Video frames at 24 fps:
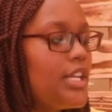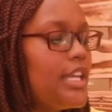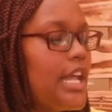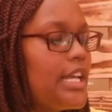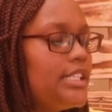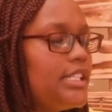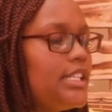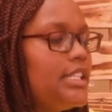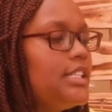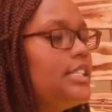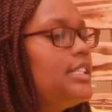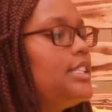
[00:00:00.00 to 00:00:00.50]
What
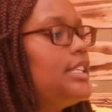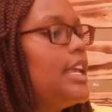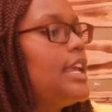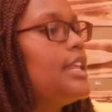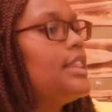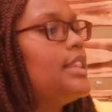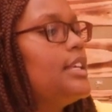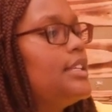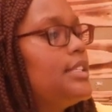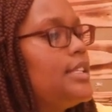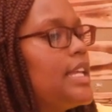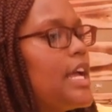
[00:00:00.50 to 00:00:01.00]
does it
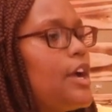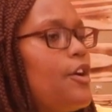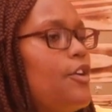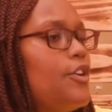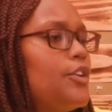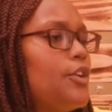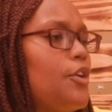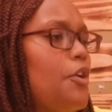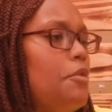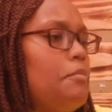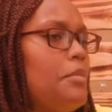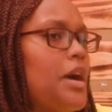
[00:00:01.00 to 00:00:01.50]
say in the
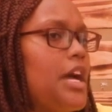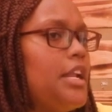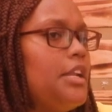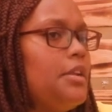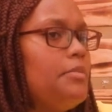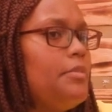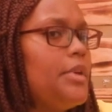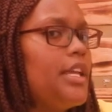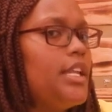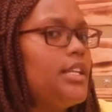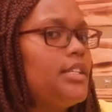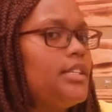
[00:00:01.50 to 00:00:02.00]
second
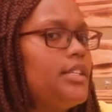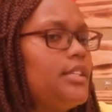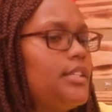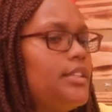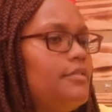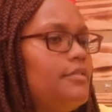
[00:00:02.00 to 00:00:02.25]
commandment?